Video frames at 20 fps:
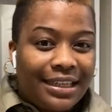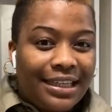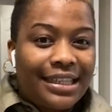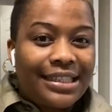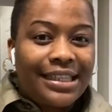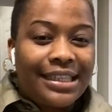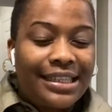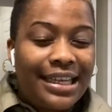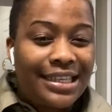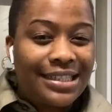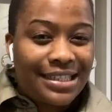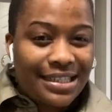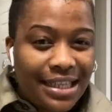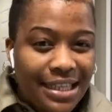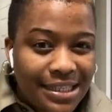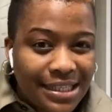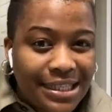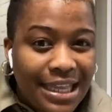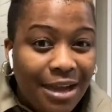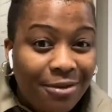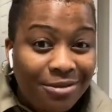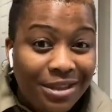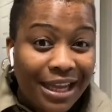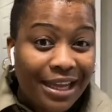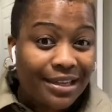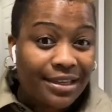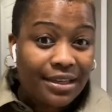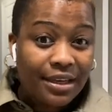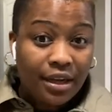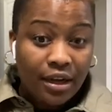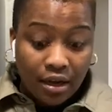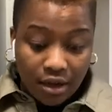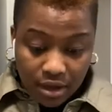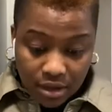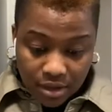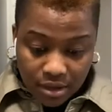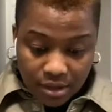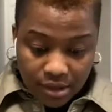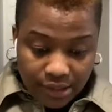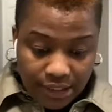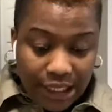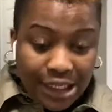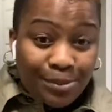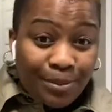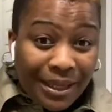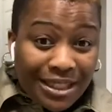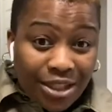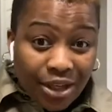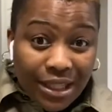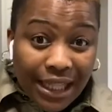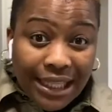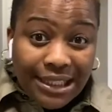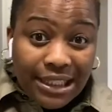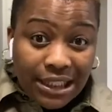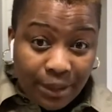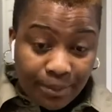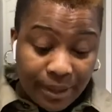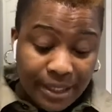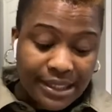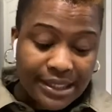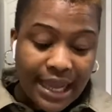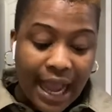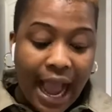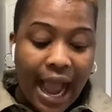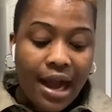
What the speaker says: this is a system that, this particular thing, the person,